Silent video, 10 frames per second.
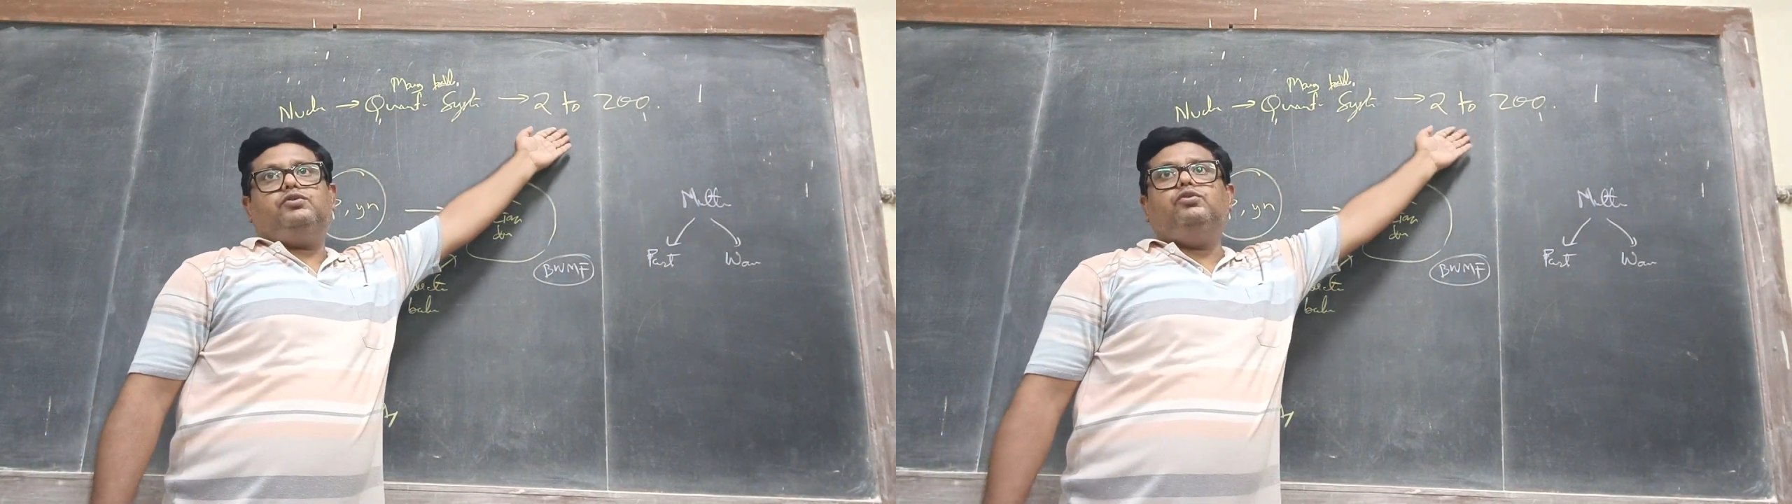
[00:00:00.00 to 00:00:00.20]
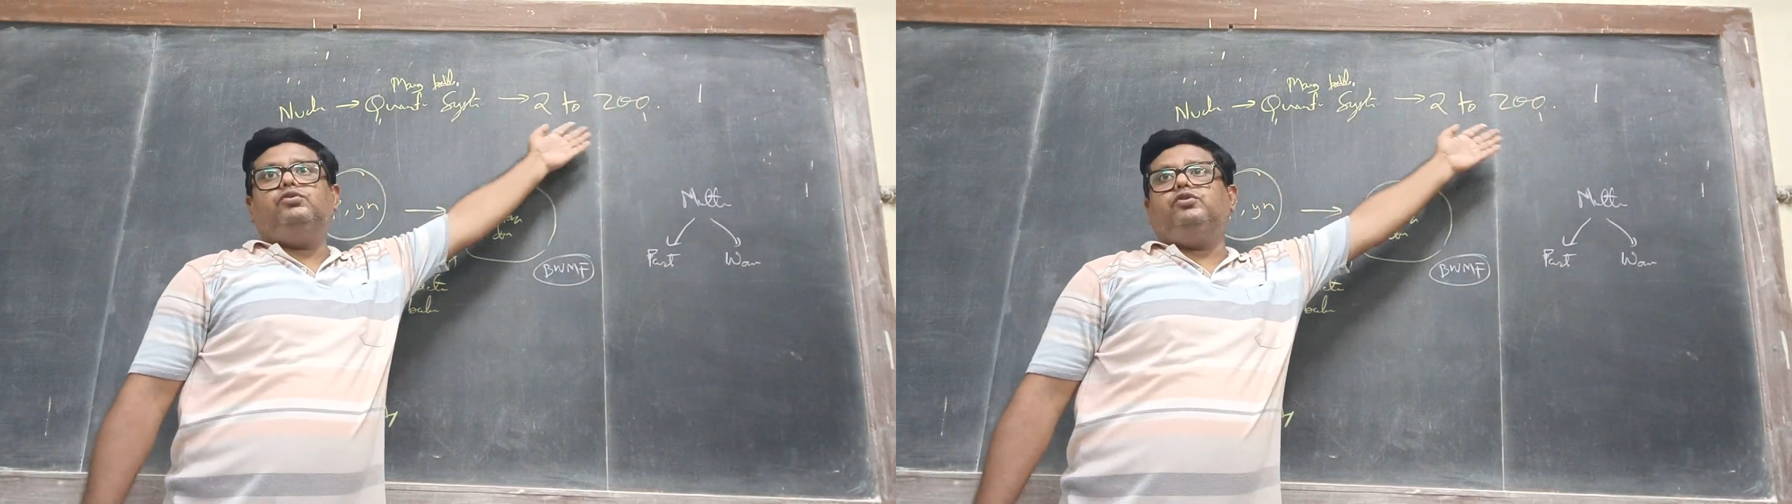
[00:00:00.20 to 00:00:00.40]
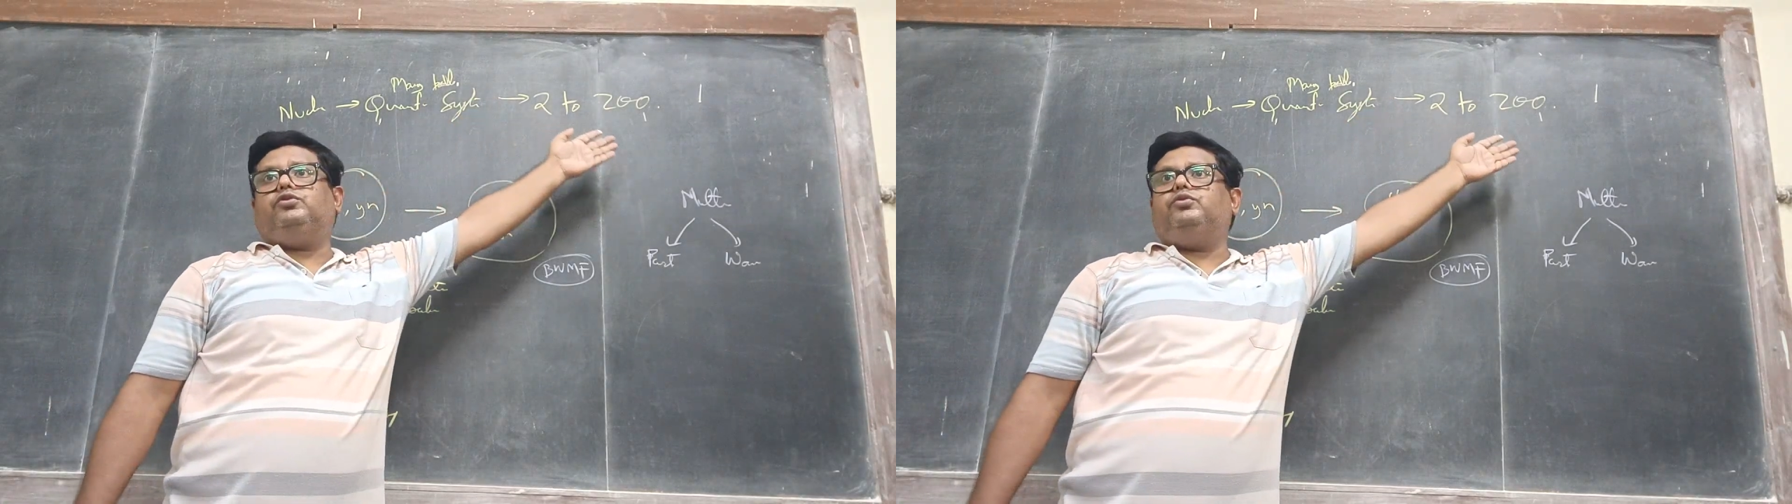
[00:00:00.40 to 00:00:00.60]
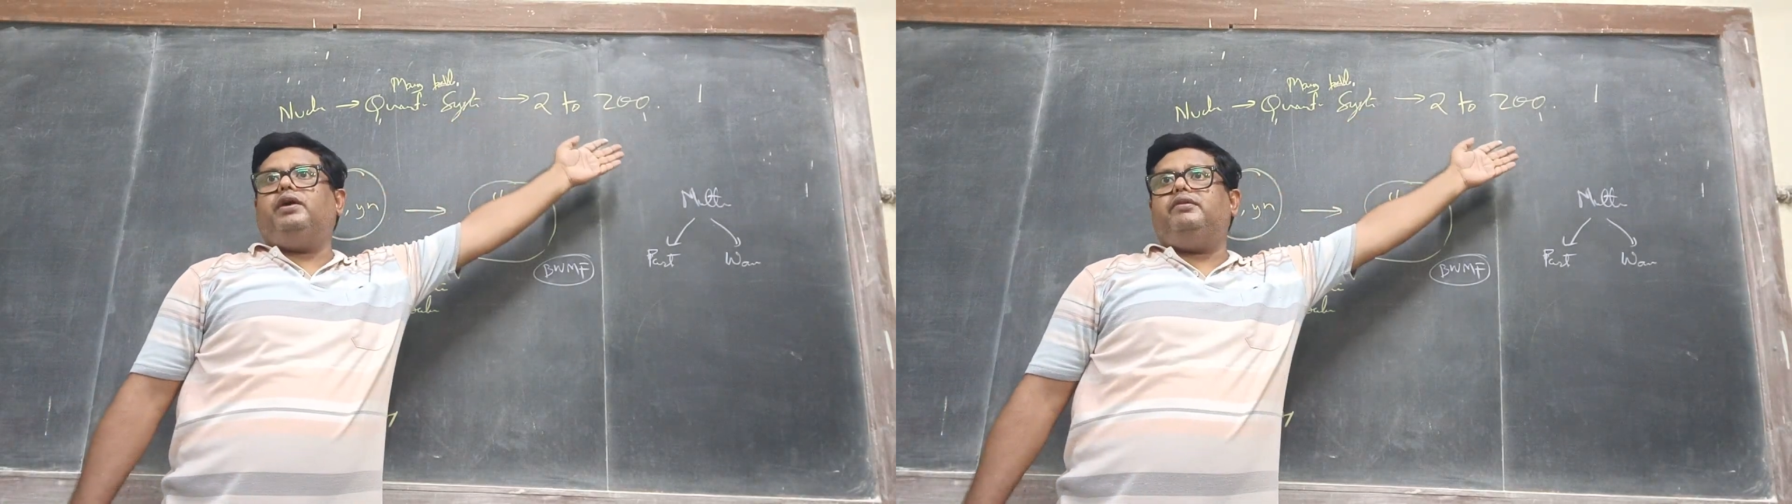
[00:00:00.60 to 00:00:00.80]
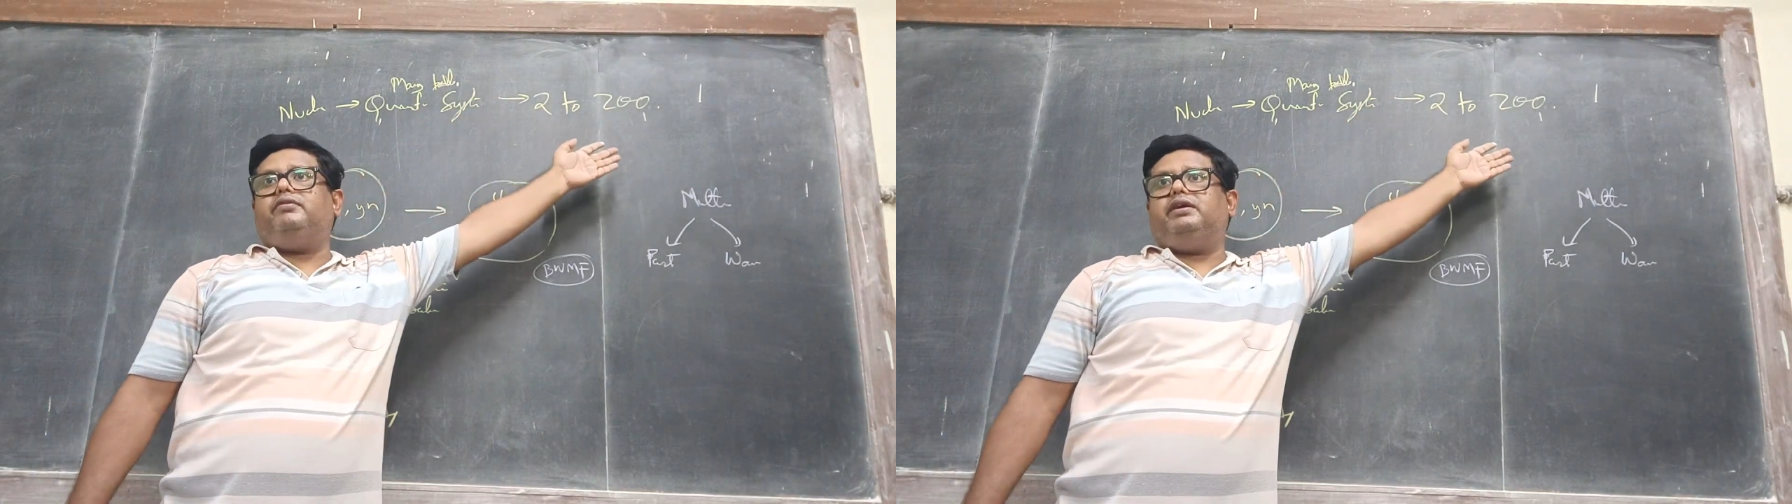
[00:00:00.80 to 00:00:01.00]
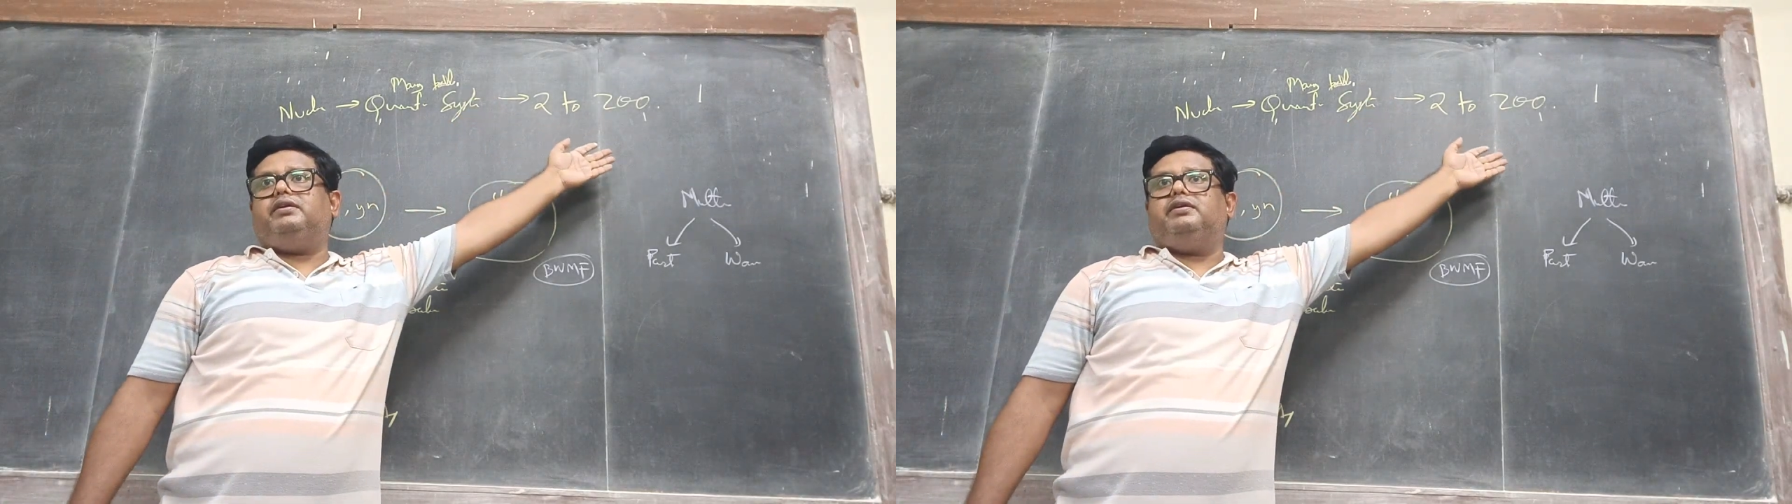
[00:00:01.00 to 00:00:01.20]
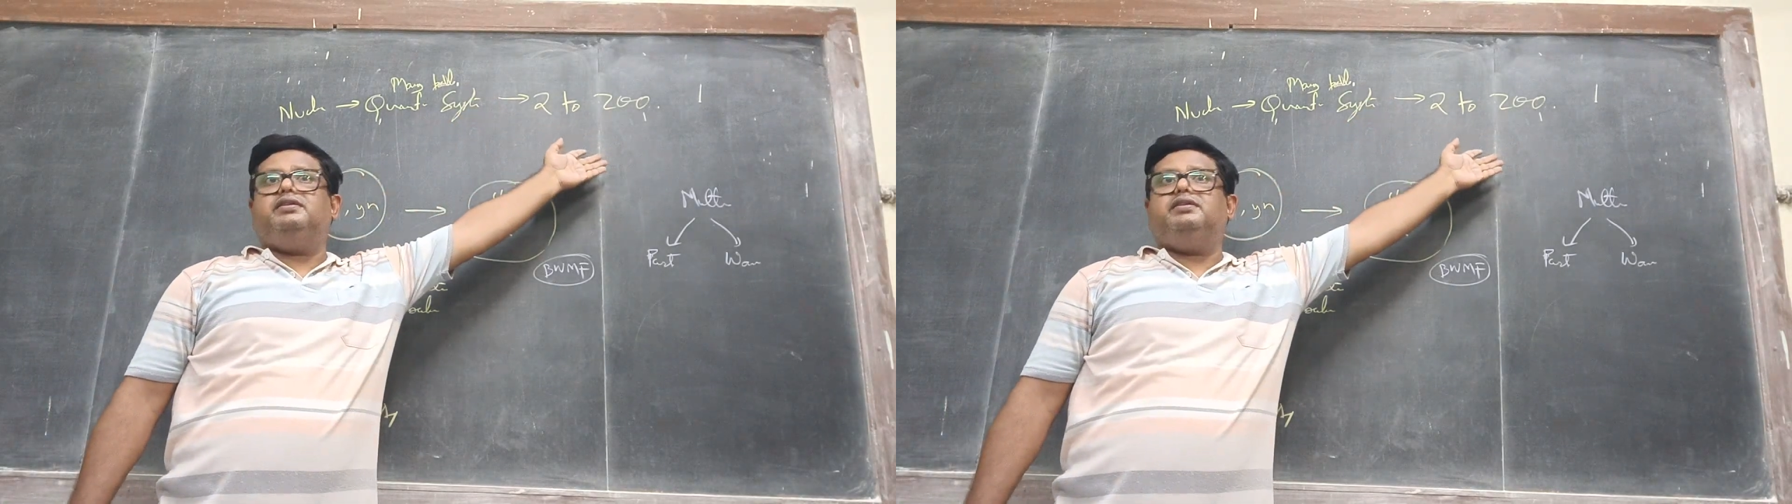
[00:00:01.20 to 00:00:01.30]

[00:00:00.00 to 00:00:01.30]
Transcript: 2 to 200,